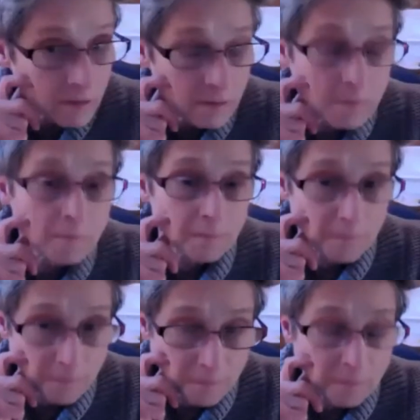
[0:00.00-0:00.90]
The
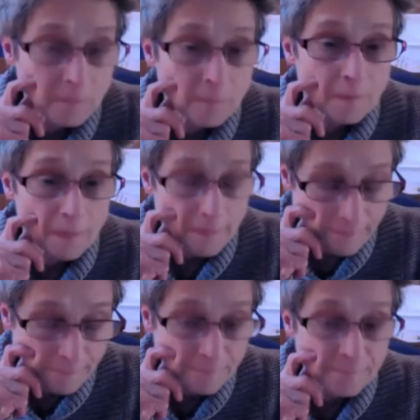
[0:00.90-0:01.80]
people who were
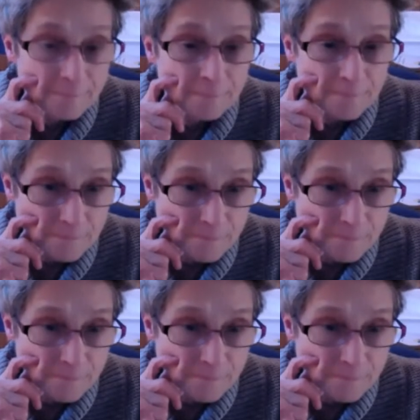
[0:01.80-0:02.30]
murdered.